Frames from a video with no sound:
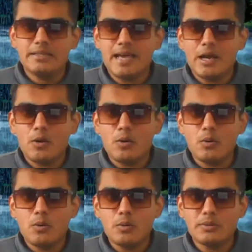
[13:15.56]
Now,
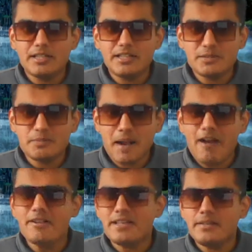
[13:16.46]
the
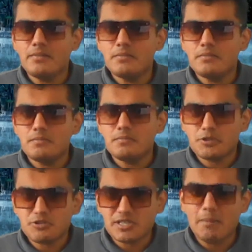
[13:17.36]
disparity,
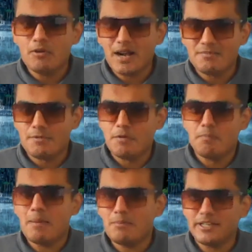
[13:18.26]
to summarize,
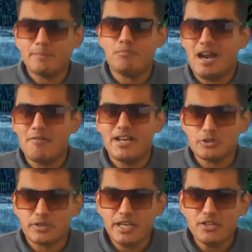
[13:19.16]
between public and private
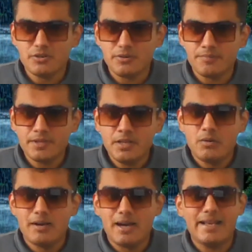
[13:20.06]
education,
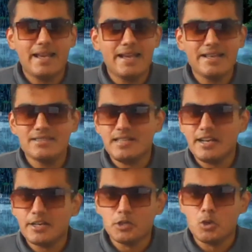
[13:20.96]
right, it is
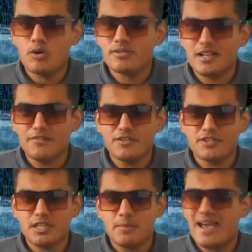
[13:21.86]
leading to lower
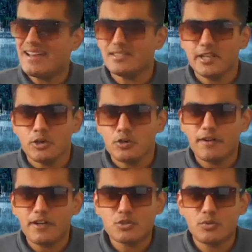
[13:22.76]
self-esteem. It is leading to
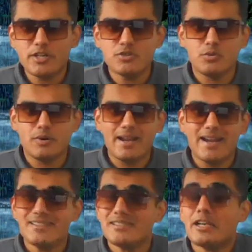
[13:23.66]
frustration, right?
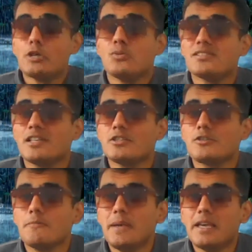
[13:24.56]
It is leading to a
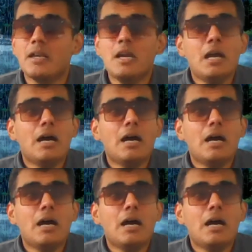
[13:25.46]
sense of being